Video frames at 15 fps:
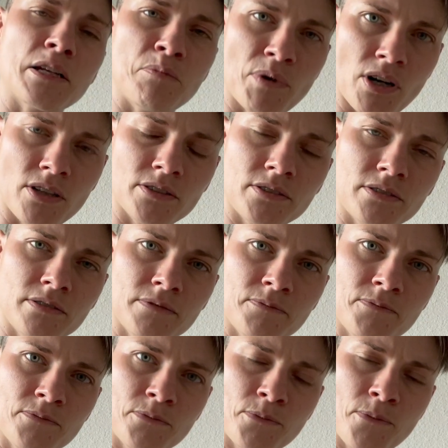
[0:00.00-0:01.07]
balls.
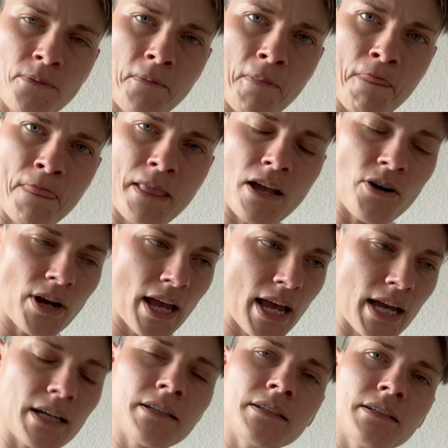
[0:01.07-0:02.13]

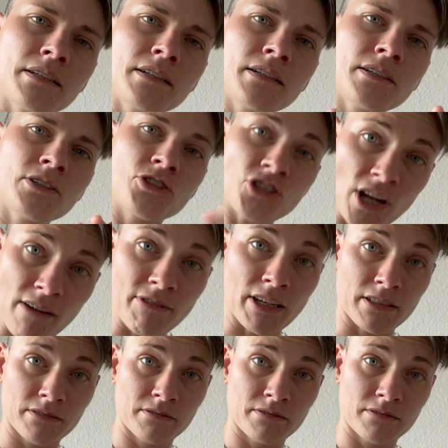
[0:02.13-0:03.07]
Okay? Shove it.